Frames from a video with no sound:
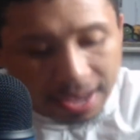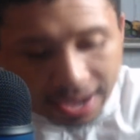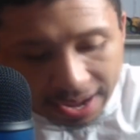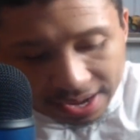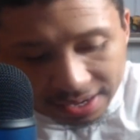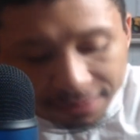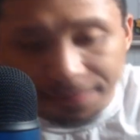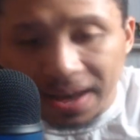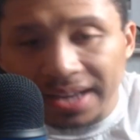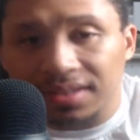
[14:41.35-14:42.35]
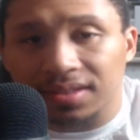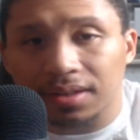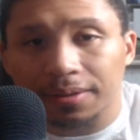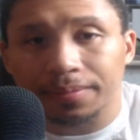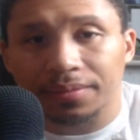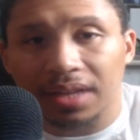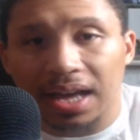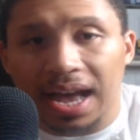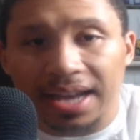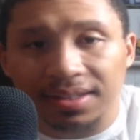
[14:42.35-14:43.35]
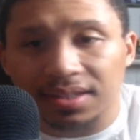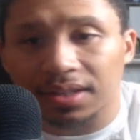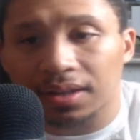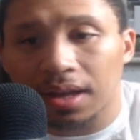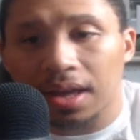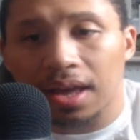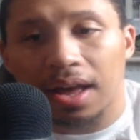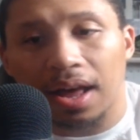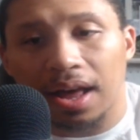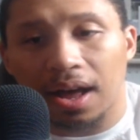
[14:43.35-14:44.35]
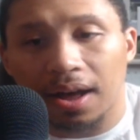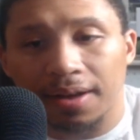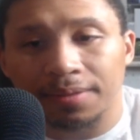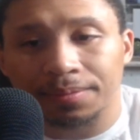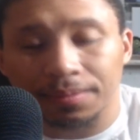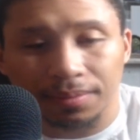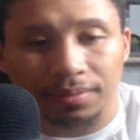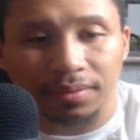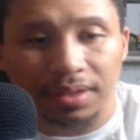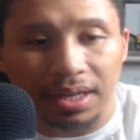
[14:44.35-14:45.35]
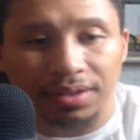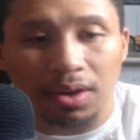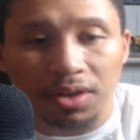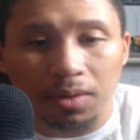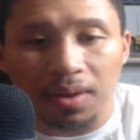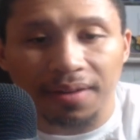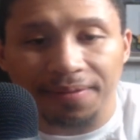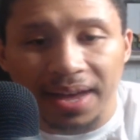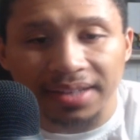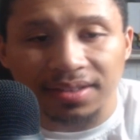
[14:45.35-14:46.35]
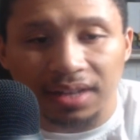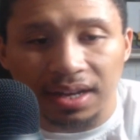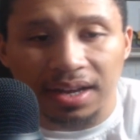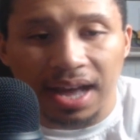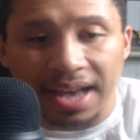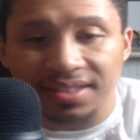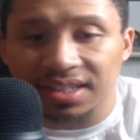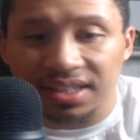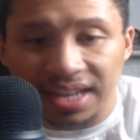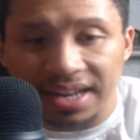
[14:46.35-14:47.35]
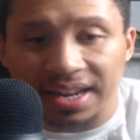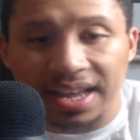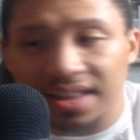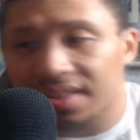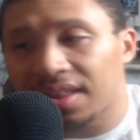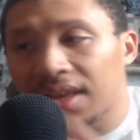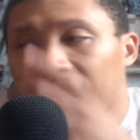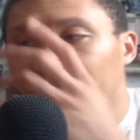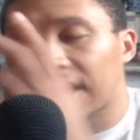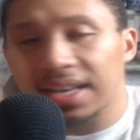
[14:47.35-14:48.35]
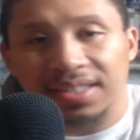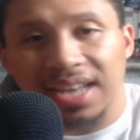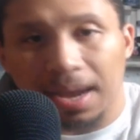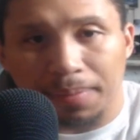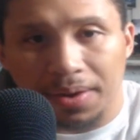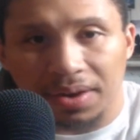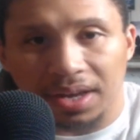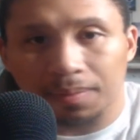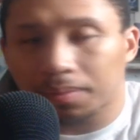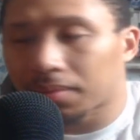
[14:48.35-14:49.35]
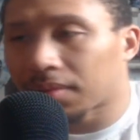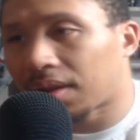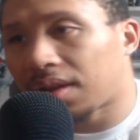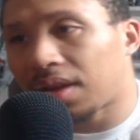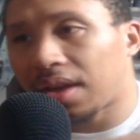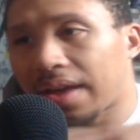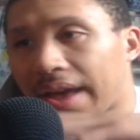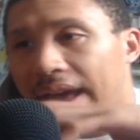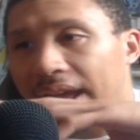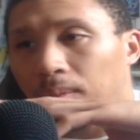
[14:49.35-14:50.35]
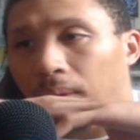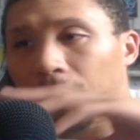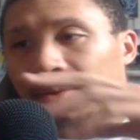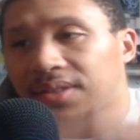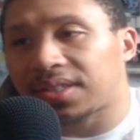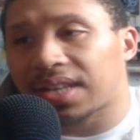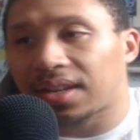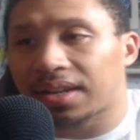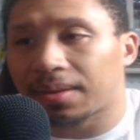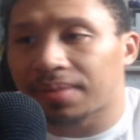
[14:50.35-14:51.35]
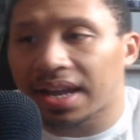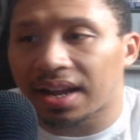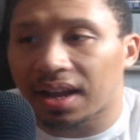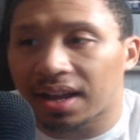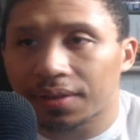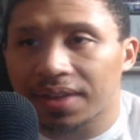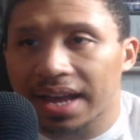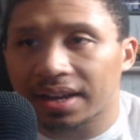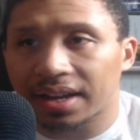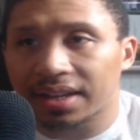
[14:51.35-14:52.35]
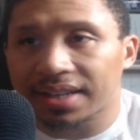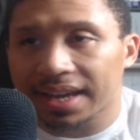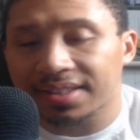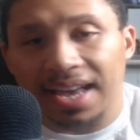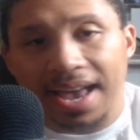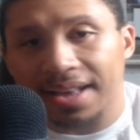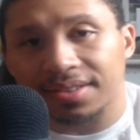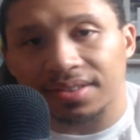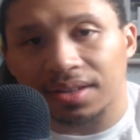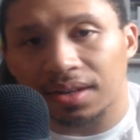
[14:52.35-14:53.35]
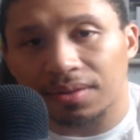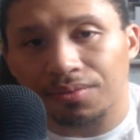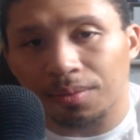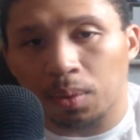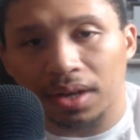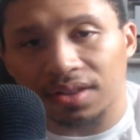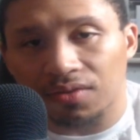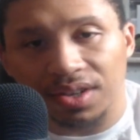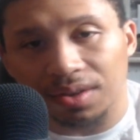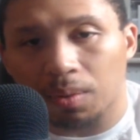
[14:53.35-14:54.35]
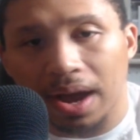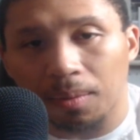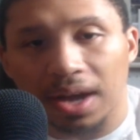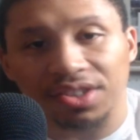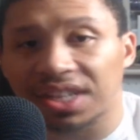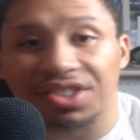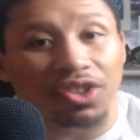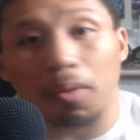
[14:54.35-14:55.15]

and he fights Hyacinth. Tokiwa fights Hyacinth again in his time period, and Woz is telling him that Gates has the Wizard Wide Watch. Let's just go